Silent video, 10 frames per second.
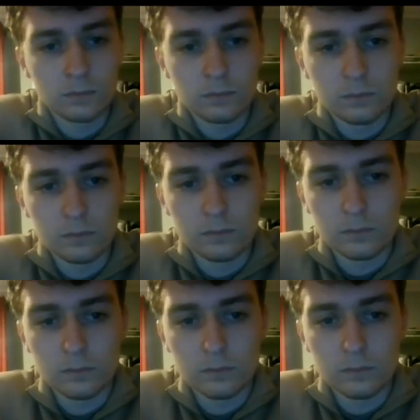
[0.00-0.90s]

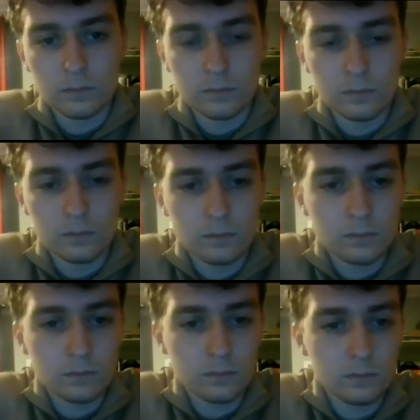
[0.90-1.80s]

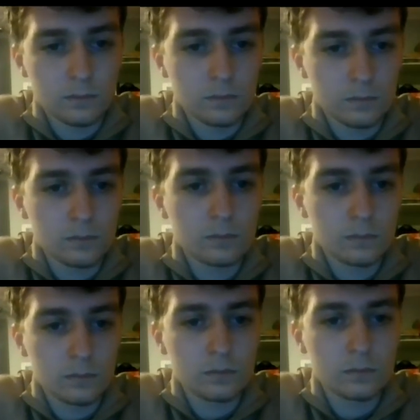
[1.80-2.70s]

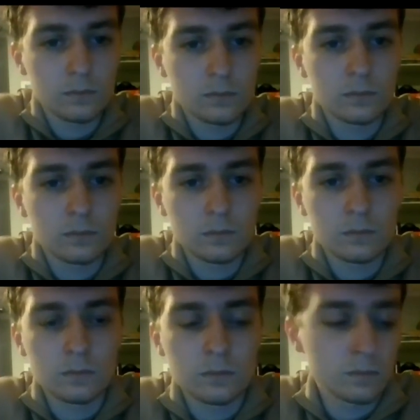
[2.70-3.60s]

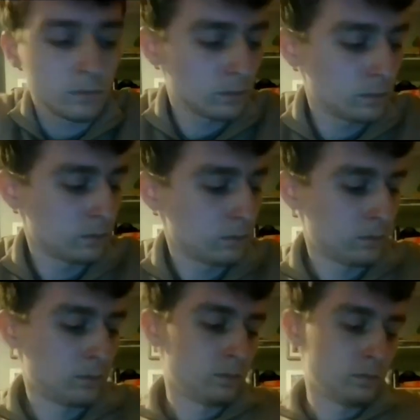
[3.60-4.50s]

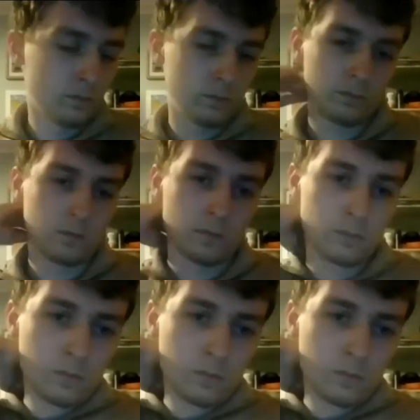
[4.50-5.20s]
(not speaking)